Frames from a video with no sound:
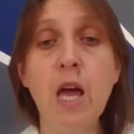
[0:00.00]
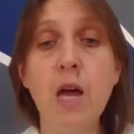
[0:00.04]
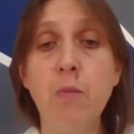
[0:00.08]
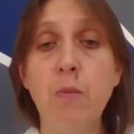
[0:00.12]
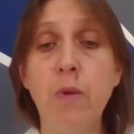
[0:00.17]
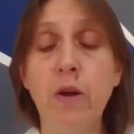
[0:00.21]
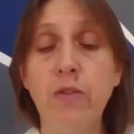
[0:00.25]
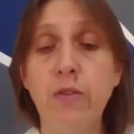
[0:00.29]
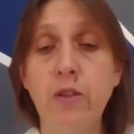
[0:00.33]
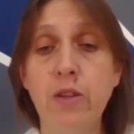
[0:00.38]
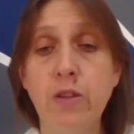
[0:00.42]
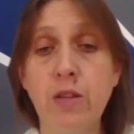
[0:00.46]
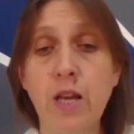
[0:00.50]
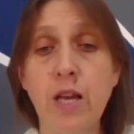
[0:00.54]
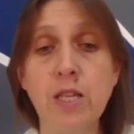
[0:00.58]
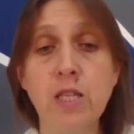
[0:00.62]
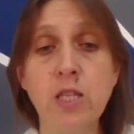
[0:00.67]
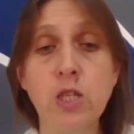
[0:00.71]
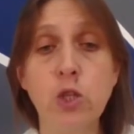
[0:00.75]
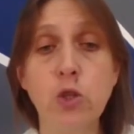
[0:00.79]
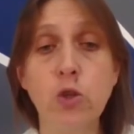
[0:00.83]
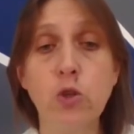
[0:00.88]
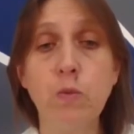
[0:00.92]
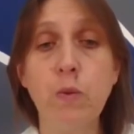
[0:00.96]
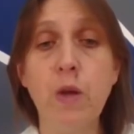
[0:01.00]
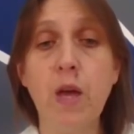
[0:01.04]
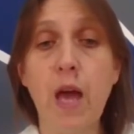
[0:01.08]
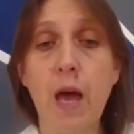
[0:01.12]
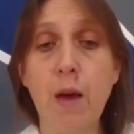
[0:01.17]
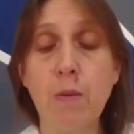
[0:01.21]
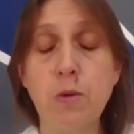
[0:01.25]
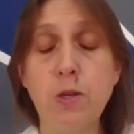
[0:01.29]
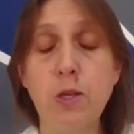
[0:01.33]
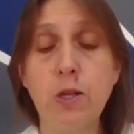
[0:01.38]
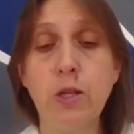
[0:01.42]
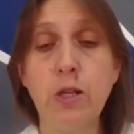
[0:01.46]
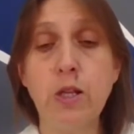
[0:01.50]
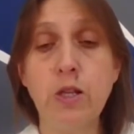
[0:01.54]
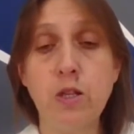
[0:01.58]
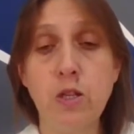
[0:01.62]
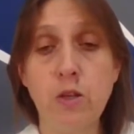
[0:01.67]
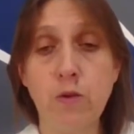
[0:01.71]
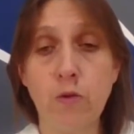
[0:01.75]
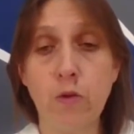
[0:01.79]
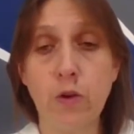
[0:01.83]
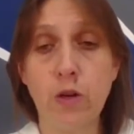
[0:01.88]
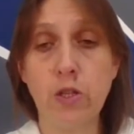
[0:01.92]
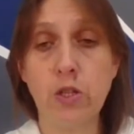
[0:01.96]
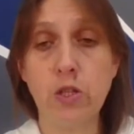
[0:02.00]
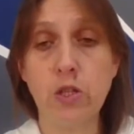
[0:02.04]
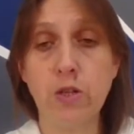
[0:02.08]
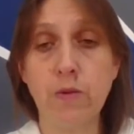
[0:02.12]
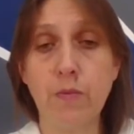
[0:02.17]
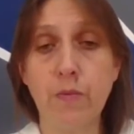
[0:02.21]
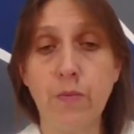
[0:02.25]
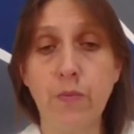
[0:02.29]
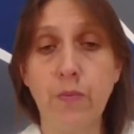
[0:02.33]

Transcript: but the task should be absolutely different.